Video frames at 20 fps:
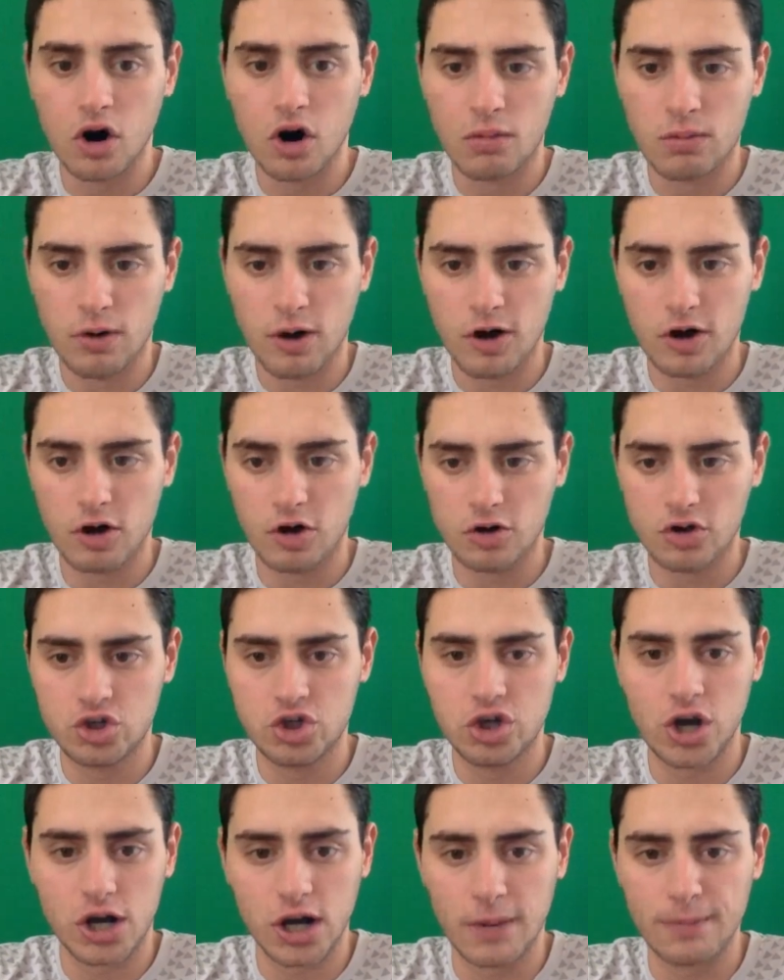Auburn
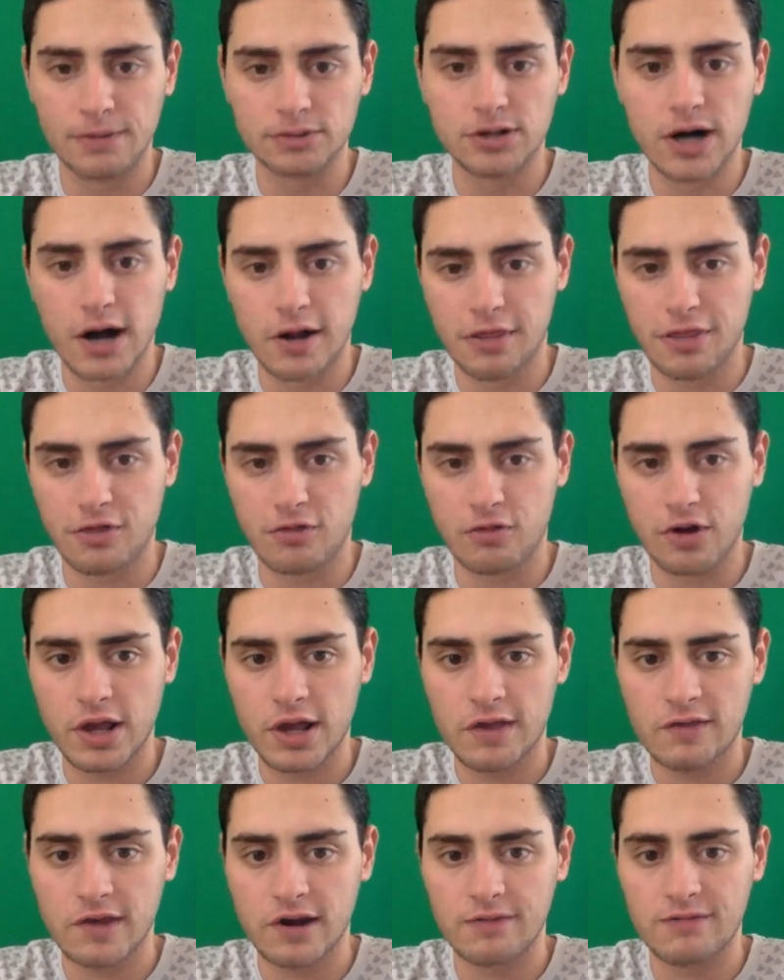will chuck up a lot of
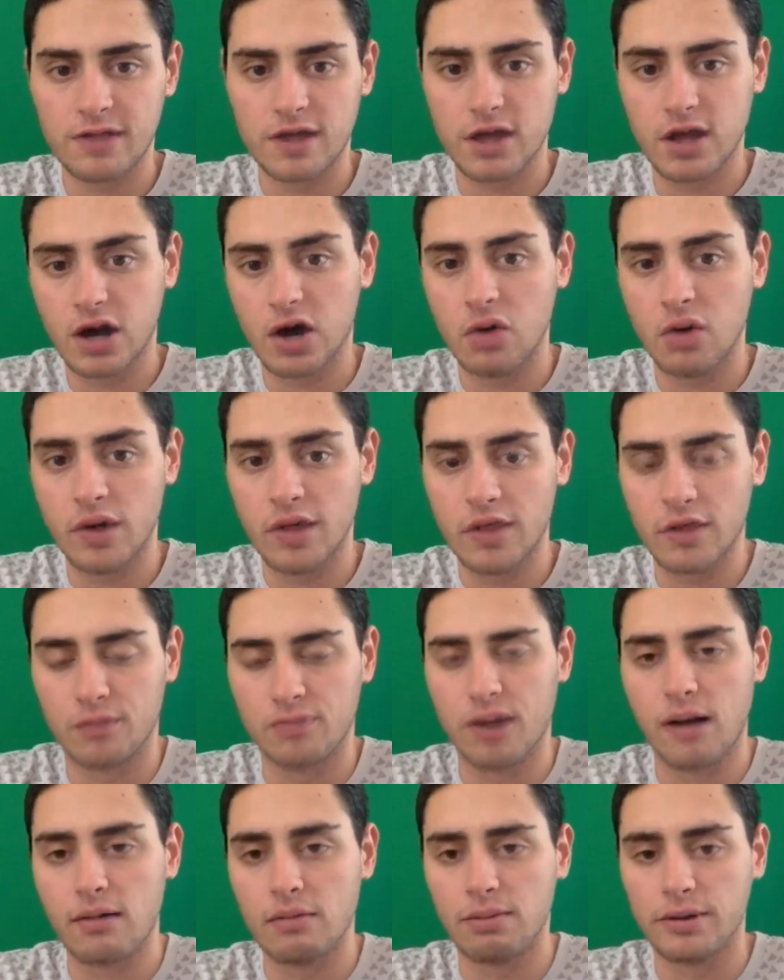threes, and if they go in,
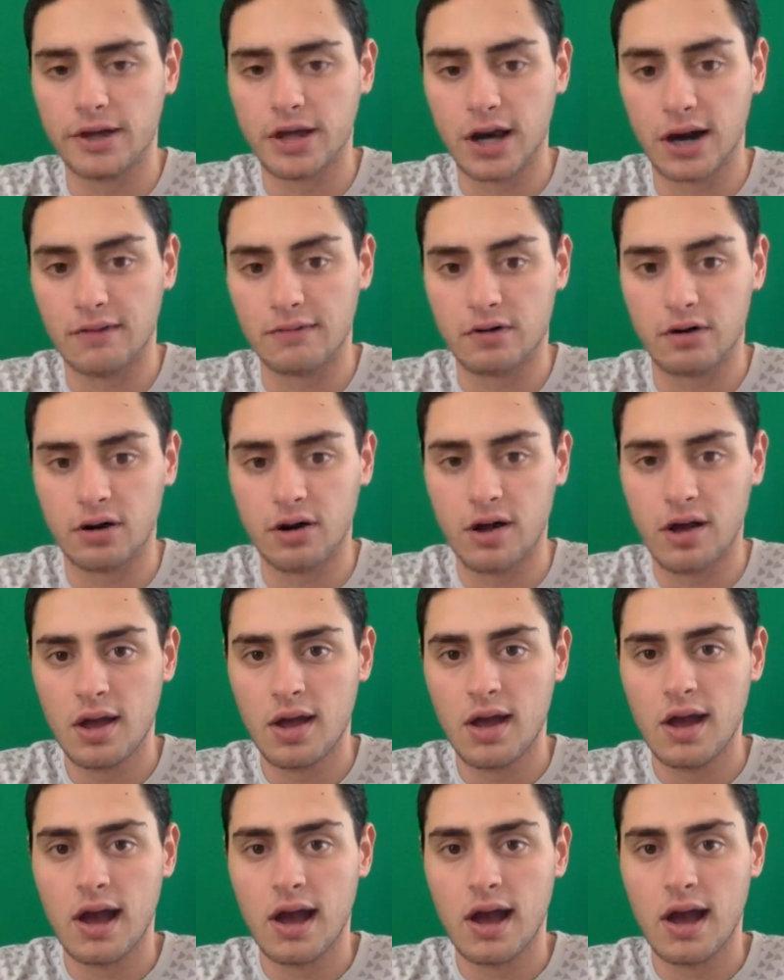they'll probably cover.